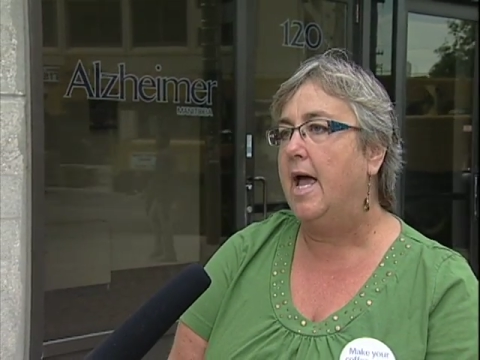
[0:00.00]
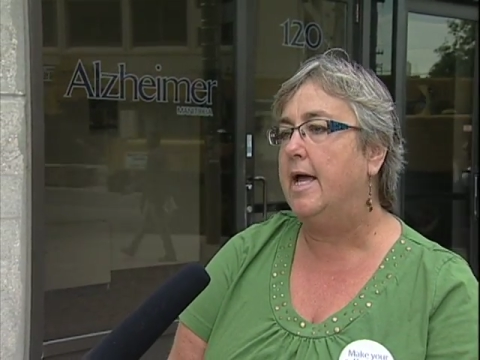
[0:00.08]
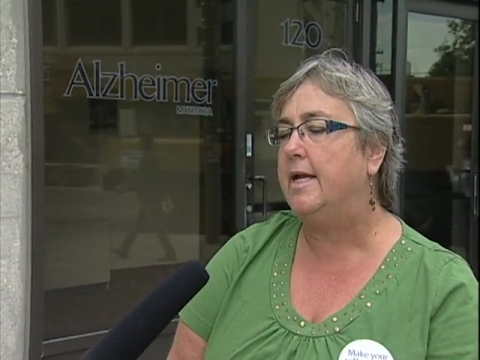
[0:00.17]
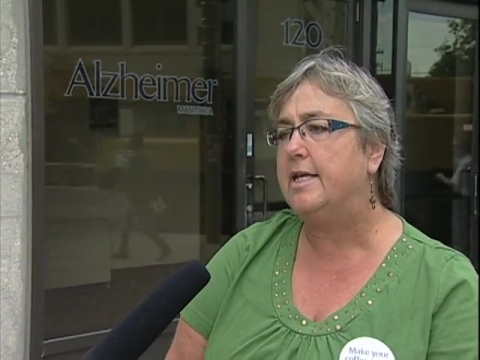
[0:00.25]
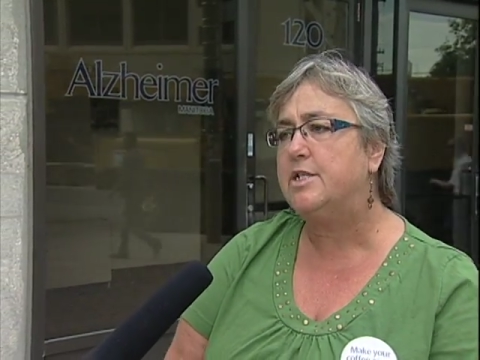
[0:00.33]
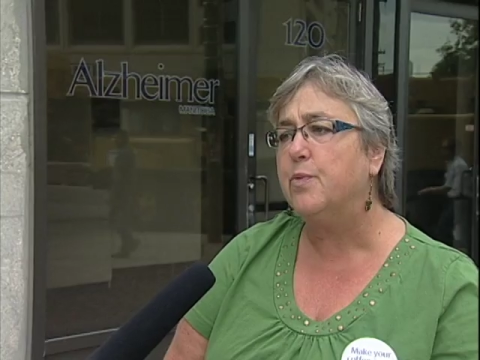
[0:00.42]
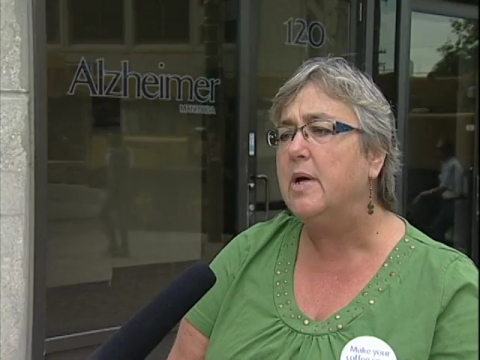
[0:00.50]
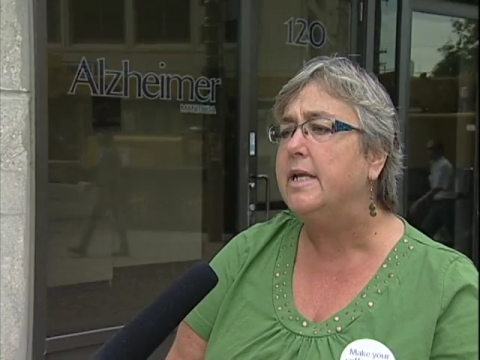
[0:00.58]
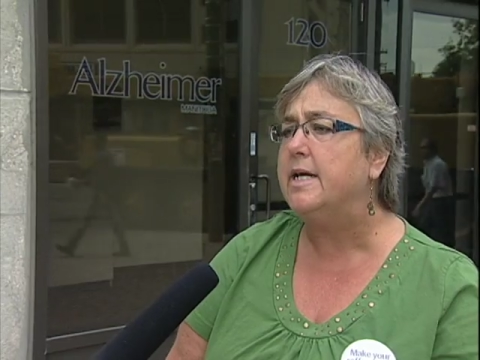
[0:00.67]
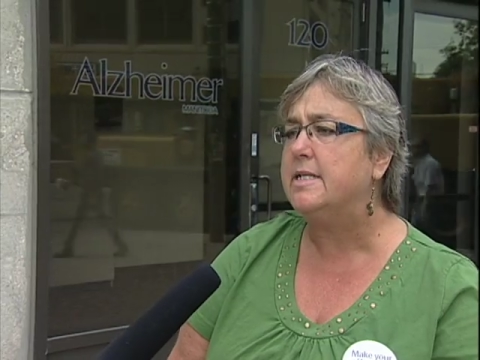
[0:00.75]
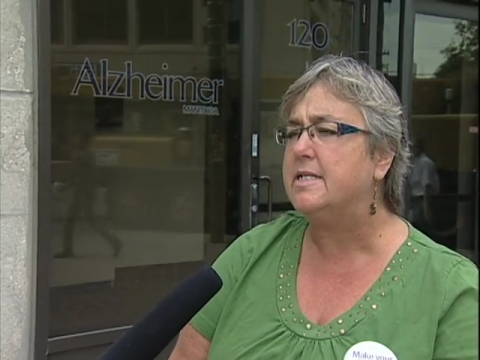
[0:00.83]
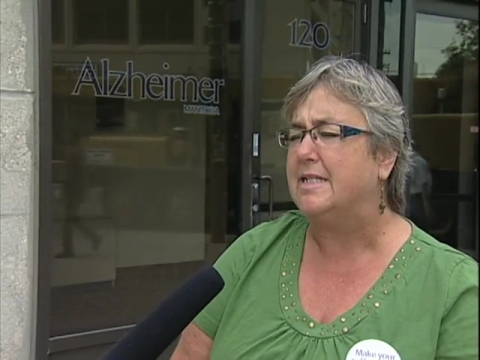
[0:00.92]
And it's
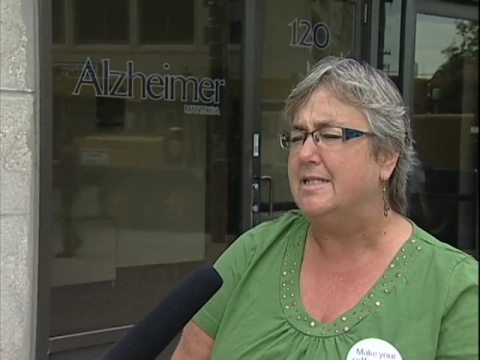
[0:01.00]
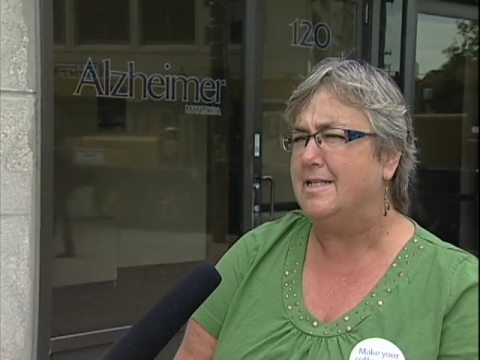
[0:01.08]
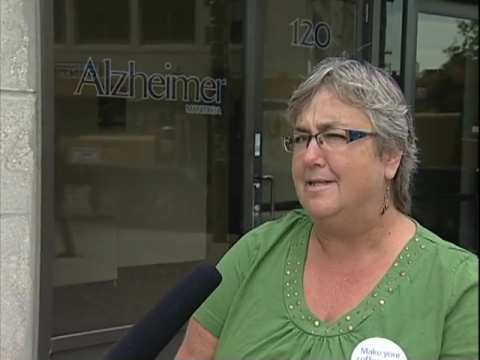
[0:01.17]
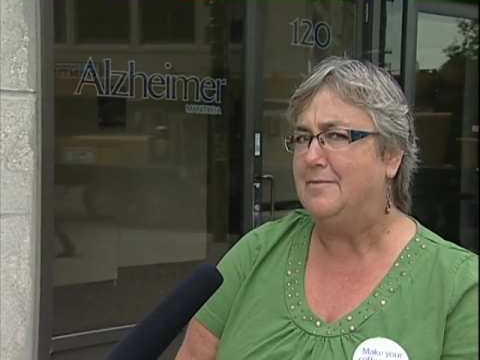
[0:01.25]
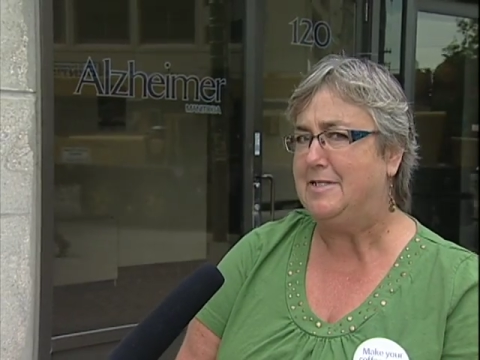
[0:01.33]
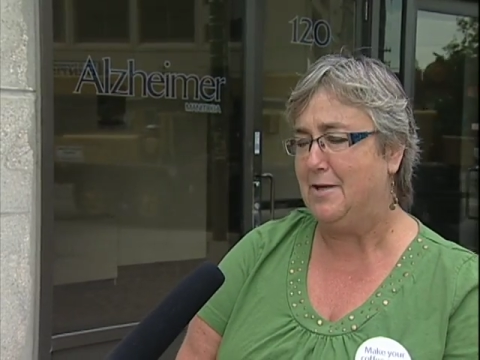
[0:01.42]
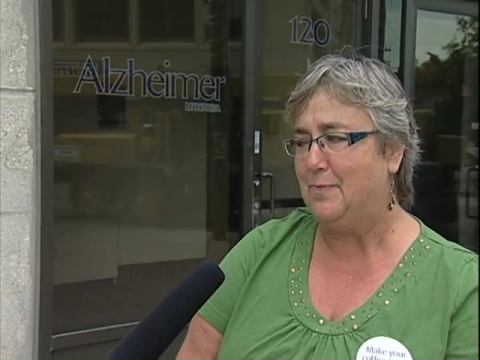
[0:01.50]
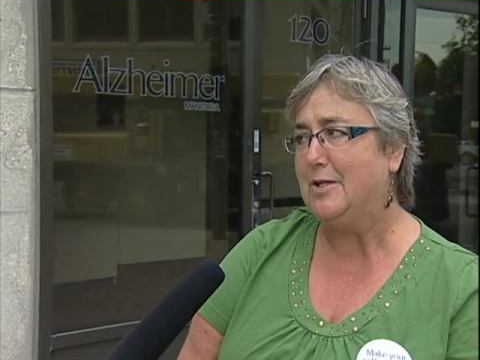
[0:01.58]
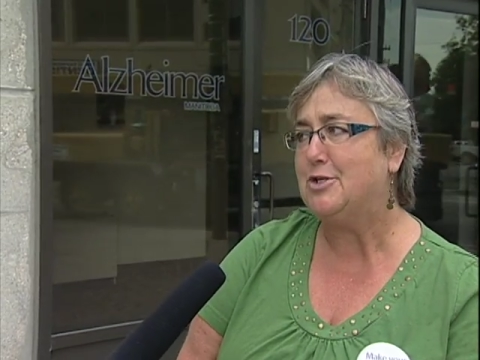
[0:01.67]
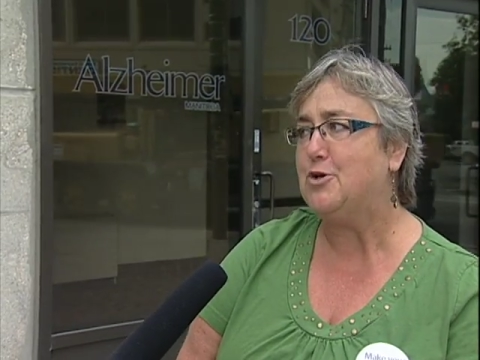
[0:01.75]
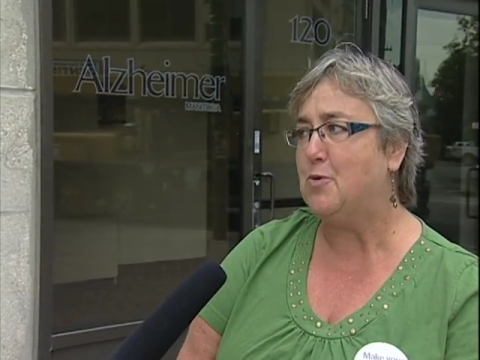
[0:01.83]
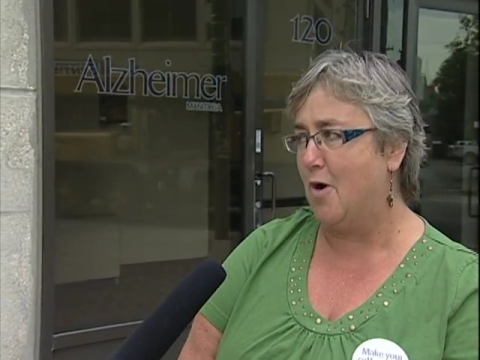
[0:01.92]
really as
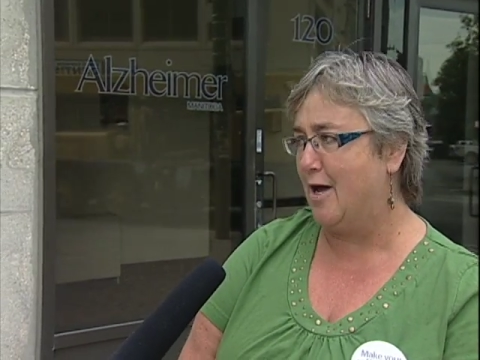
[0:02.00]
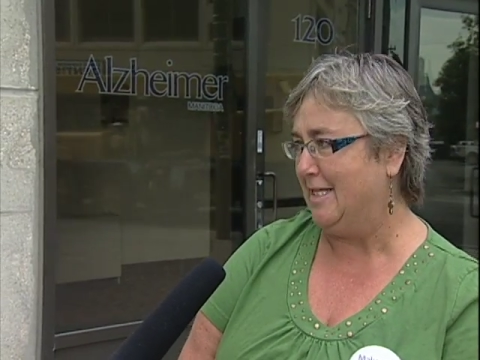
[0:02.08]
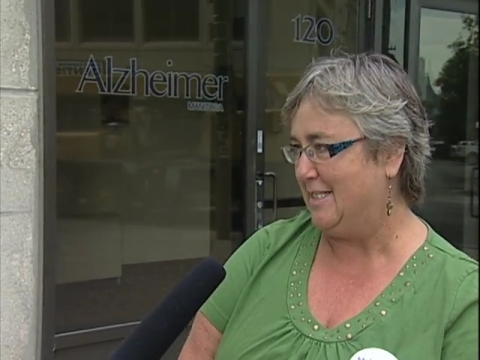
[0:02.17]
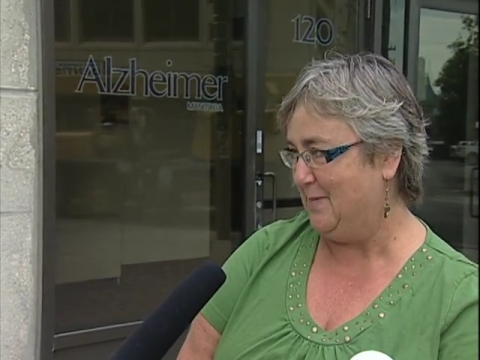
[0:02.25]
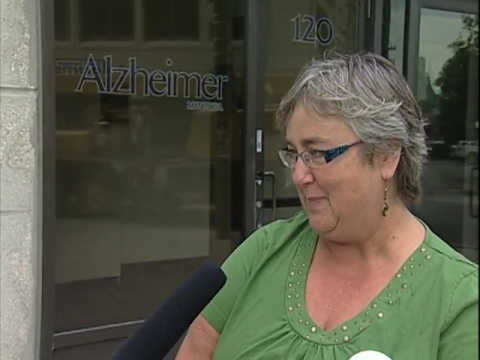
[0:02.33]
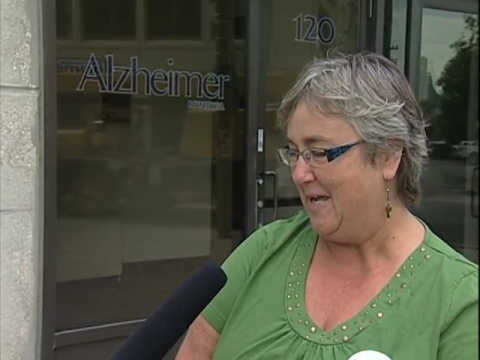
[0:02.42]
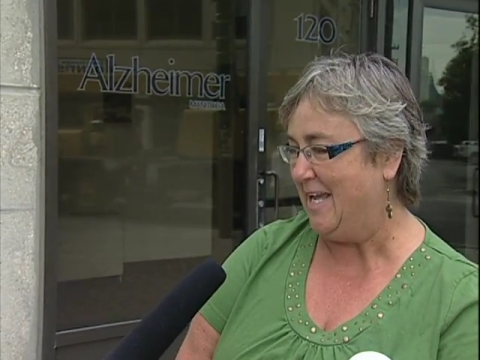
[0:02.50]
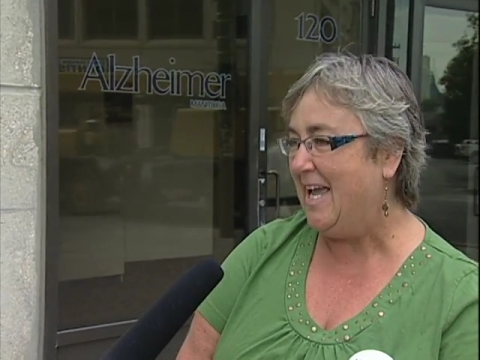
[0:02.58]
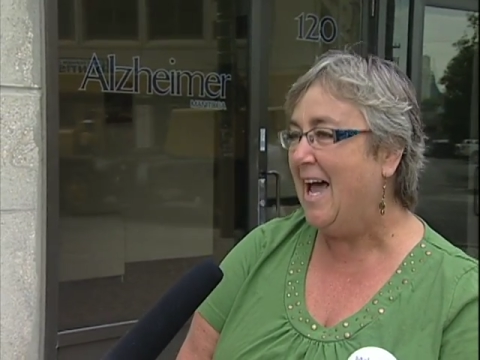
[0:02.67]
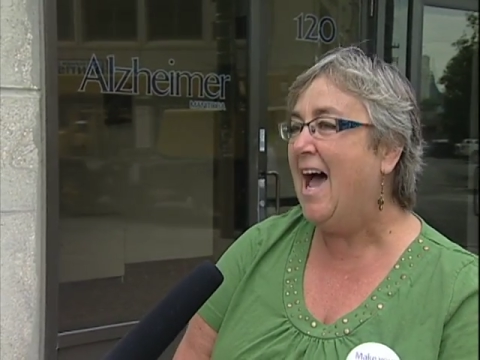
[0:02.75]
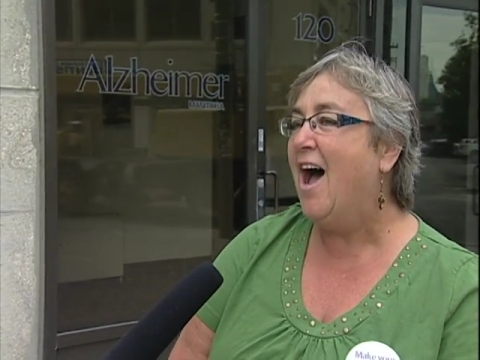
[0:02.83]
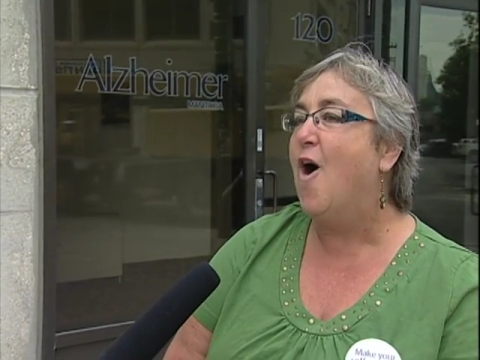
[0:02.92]
simple as you want it to
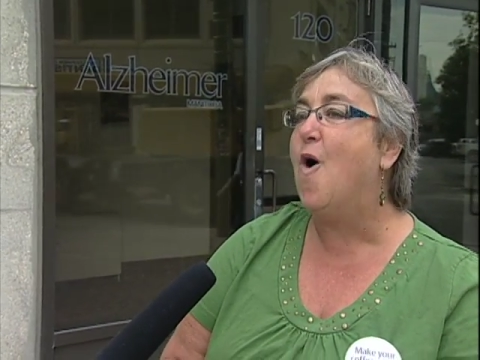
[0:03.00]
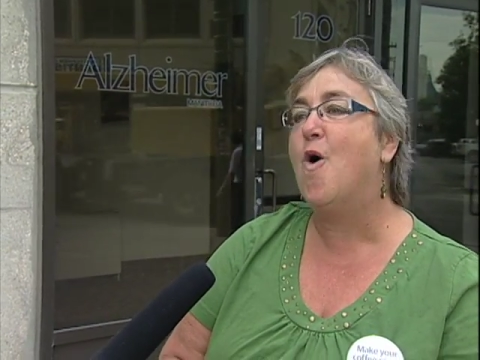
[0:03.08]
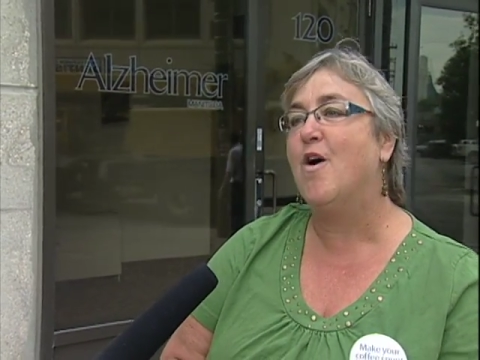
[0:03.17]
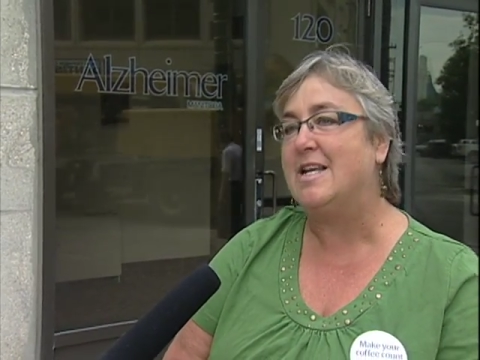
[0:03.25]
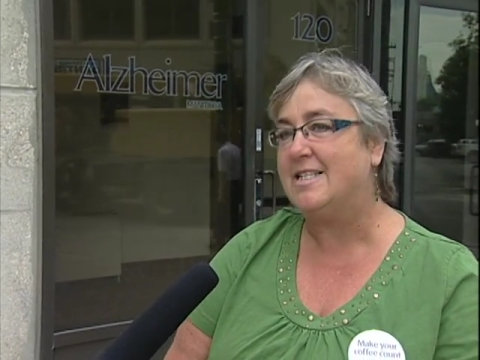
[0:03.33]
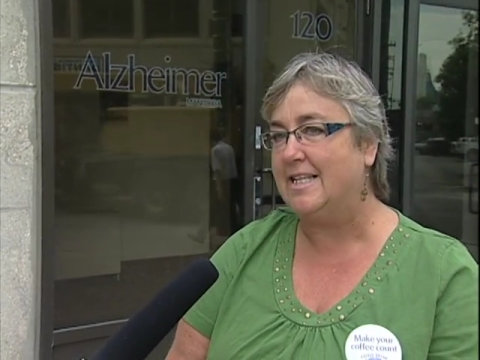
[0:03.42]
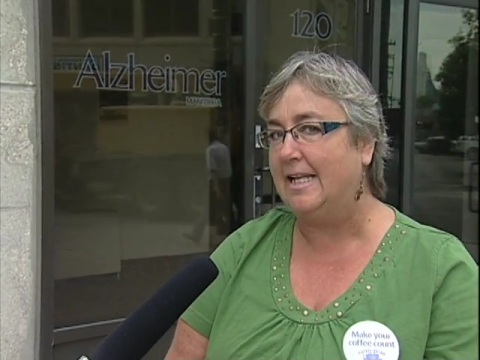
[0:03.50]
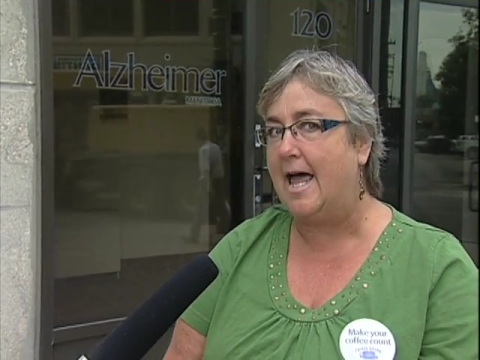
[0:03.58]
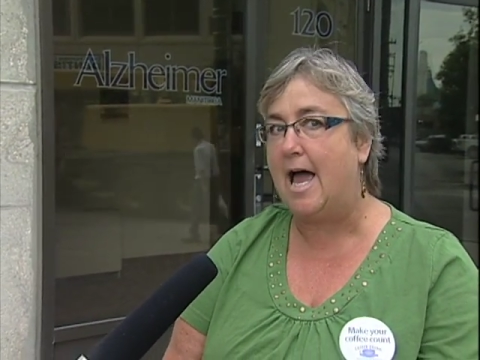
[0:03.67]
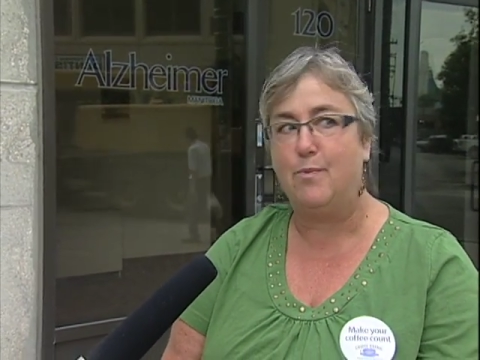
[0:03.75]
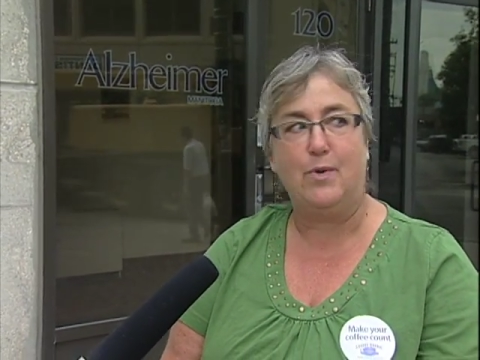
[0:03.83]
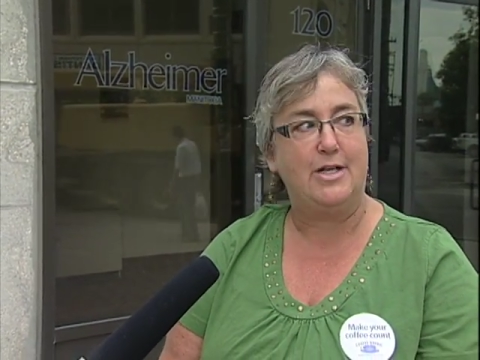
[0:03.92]
be or as
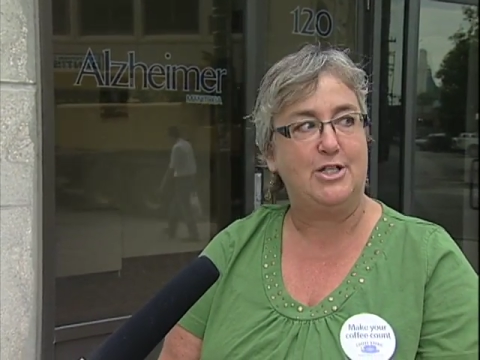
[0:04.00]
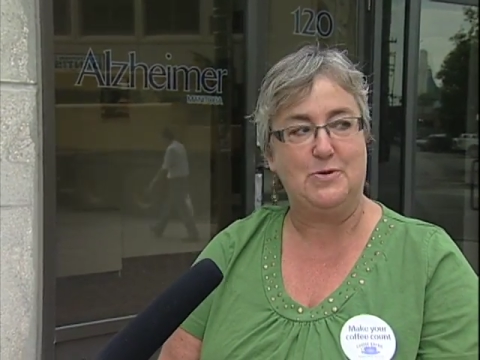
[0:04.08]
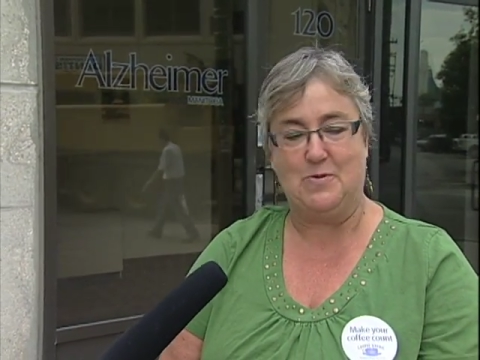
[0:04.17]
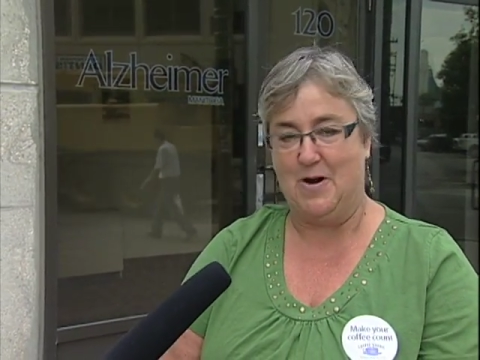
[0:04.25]
elaborate as you